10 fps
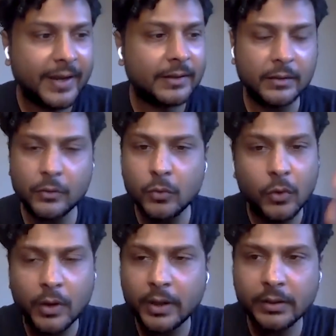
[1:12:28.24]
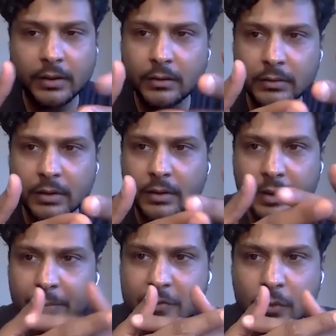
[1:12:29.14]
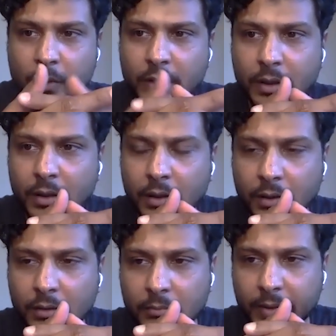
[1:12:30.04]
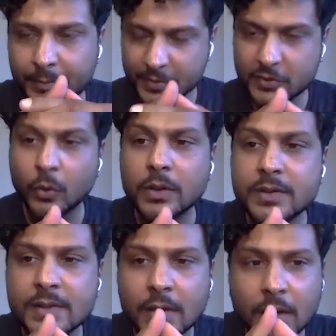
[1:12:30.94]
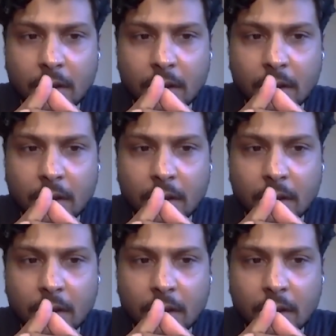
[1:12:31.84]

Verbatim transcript: in fact, you look at the the episode uh, episodes.